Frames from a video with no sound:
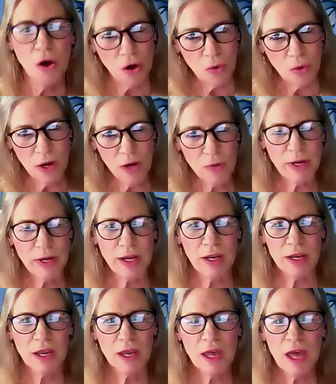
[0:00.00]
Or would
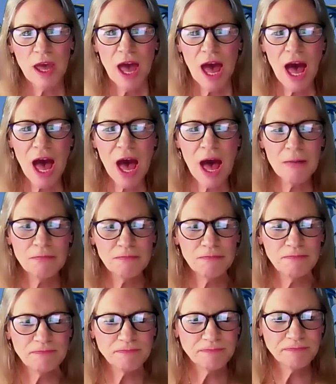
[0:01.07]
we?
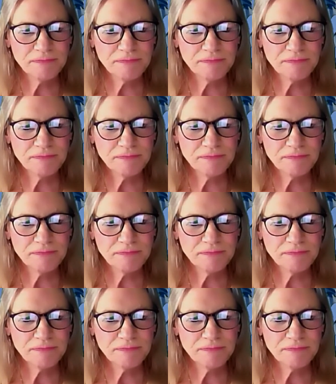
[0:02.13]
How